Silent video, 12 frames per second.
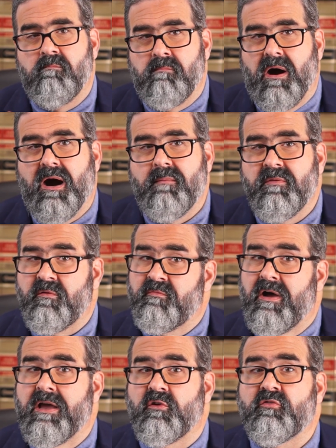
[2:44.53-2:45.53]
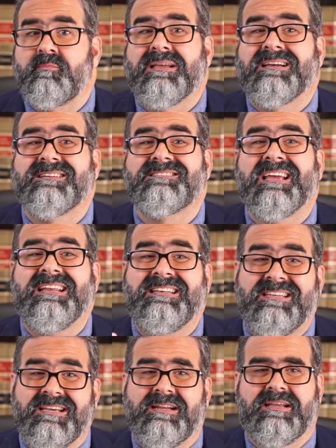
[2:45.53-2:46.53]
bomb their finals because they
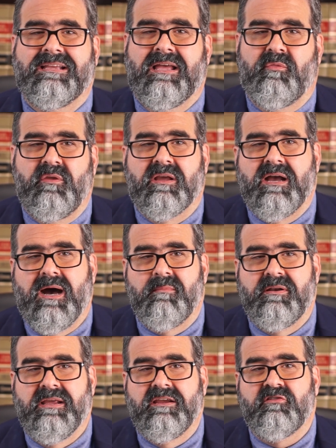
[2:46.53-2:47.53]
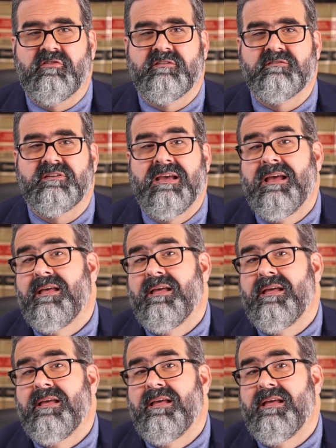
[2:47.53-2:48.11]
didn't get the accommodations